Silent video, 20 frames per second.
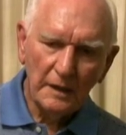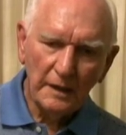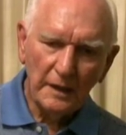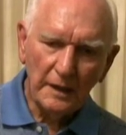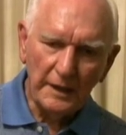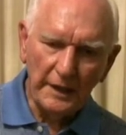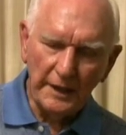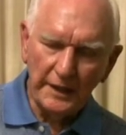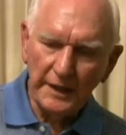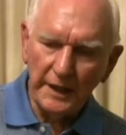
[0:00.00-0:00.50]

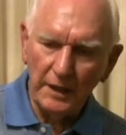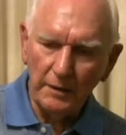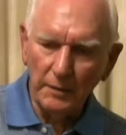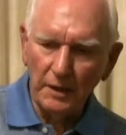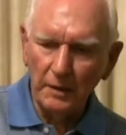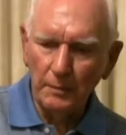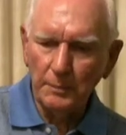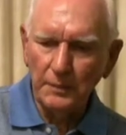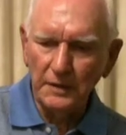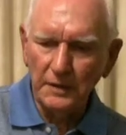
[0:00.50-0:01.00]
And he came
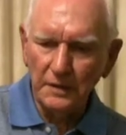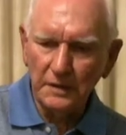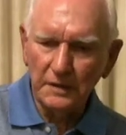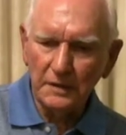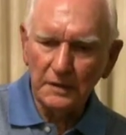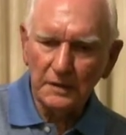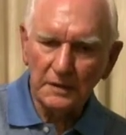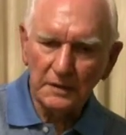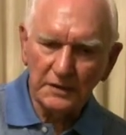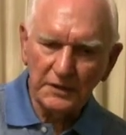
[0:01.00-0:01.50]
up and
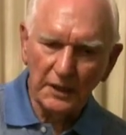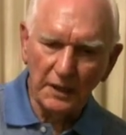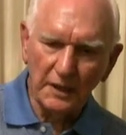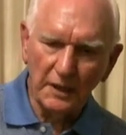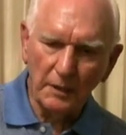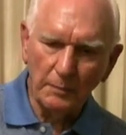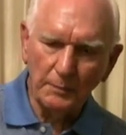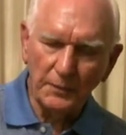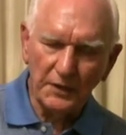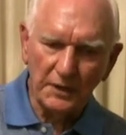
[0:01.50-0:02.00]
set
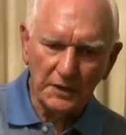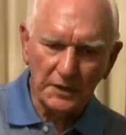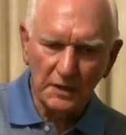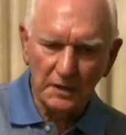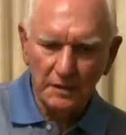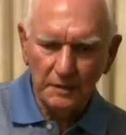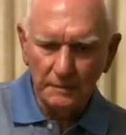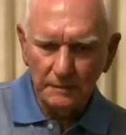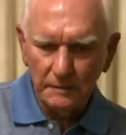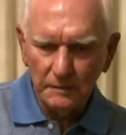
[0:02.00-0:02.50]
up this
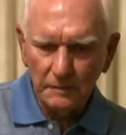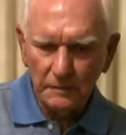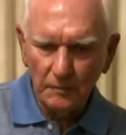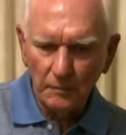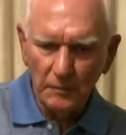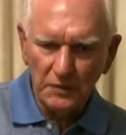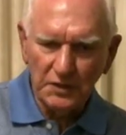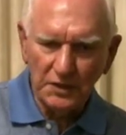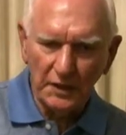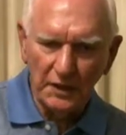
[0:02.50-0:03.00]

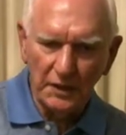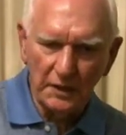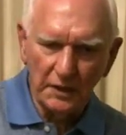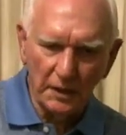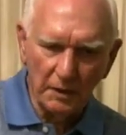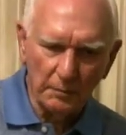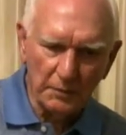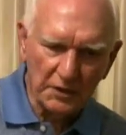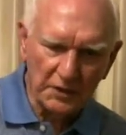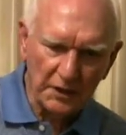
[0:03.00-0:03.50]
machine
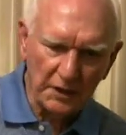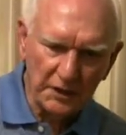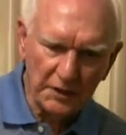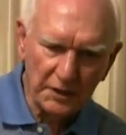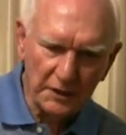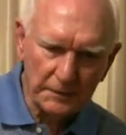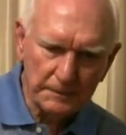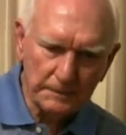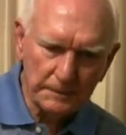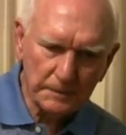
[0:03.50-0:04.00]
gun position